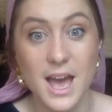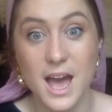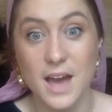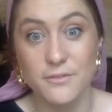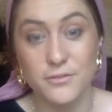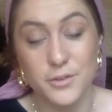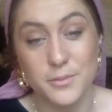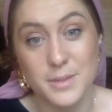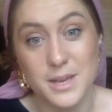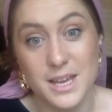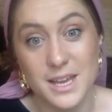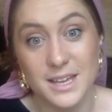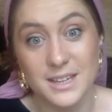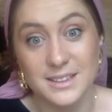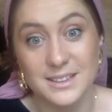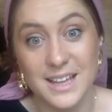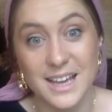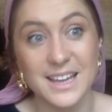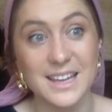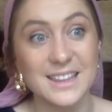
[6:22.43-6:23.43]
And for me,
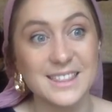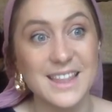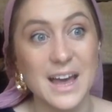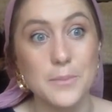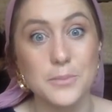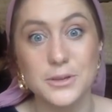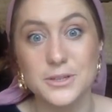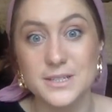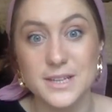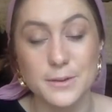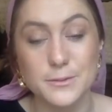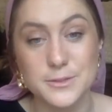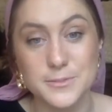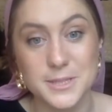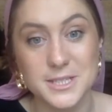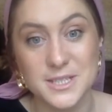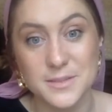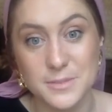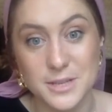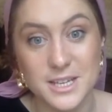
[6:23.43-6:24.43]
like, that person I was
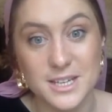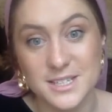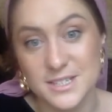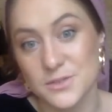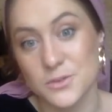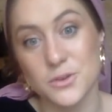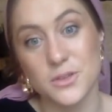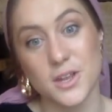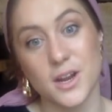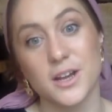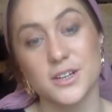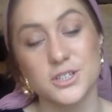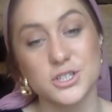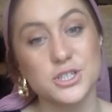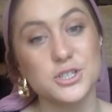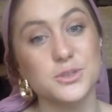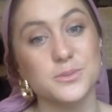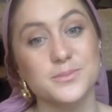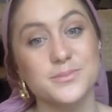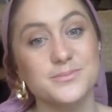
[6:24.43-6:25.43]
meant to be is an Orthodox
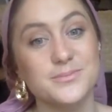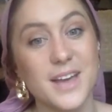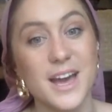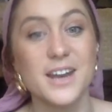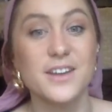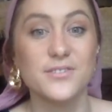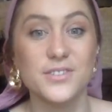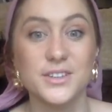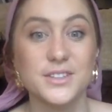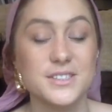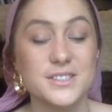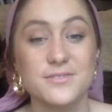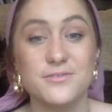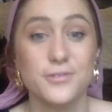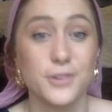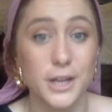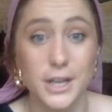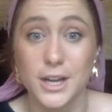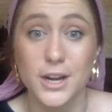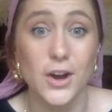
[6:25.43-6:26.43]
Jew, and it feels
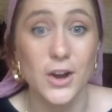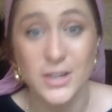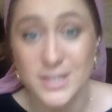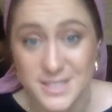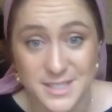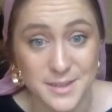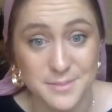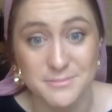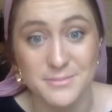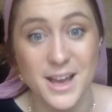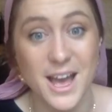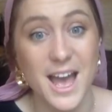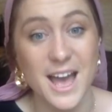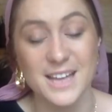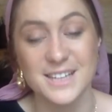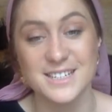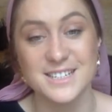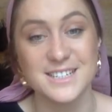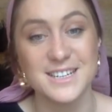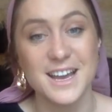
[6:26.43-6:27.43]
freaking awesome.
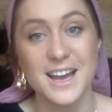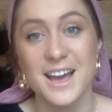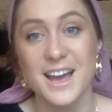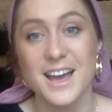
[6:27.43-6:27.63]
And